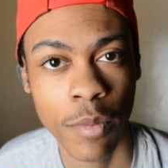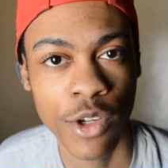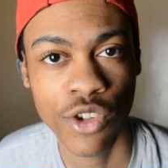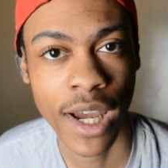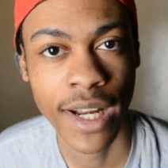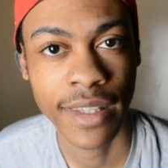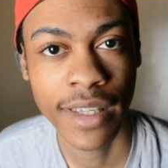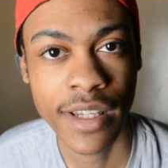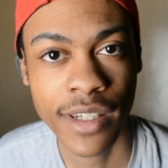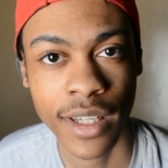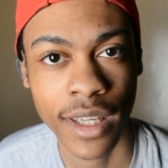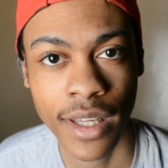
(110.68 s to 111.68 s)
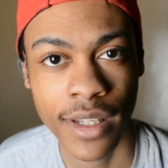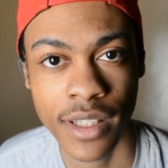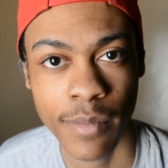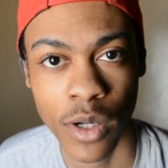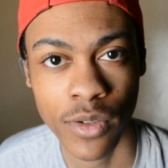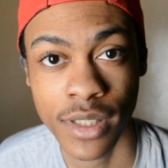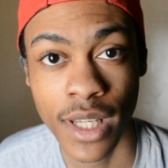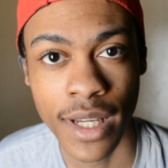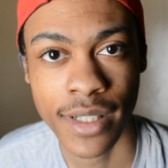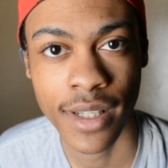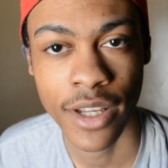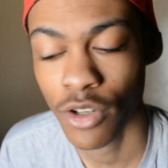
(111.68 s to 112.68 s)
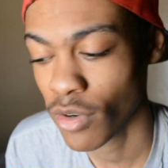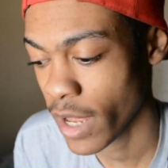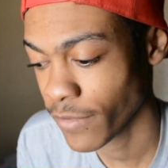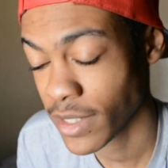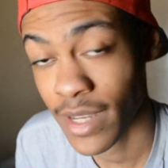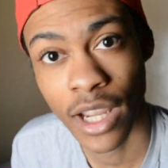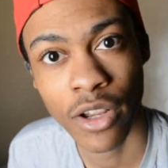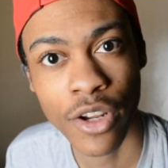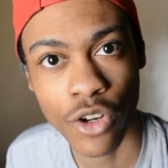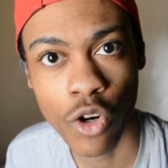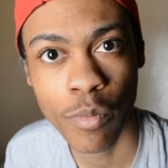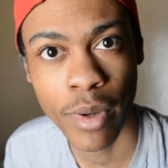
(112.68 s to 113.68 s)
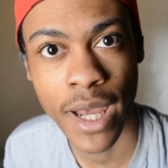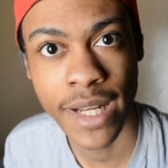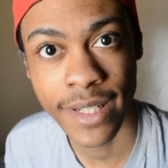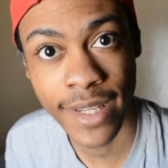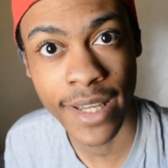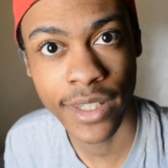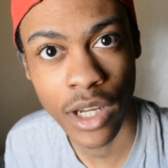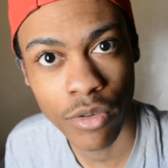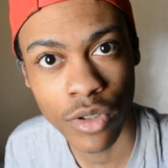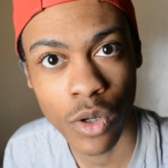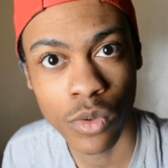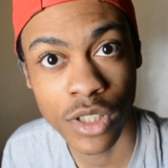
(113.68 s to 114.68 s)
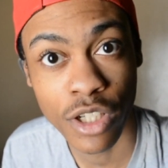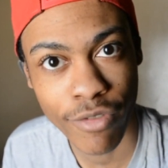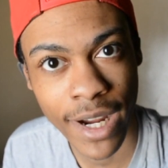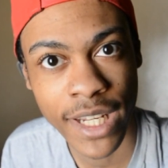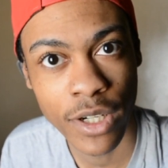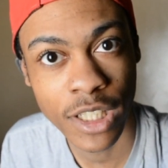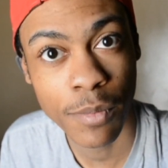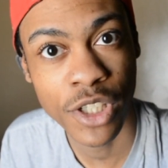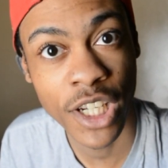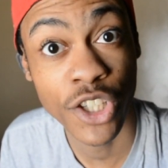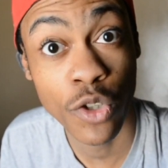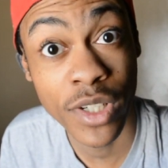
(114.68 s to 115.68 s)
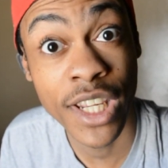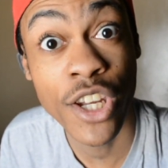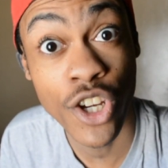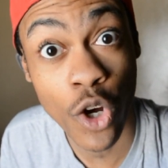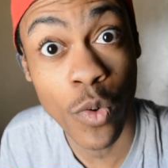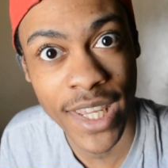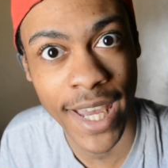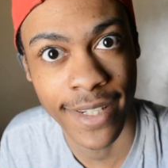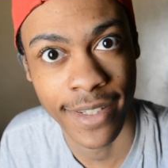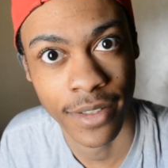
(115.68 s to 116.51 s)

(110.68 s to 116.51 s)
be trying to teach your kids about sex. And you'll have to take out a notepad to take down notes to write down some shit you didn't know yet,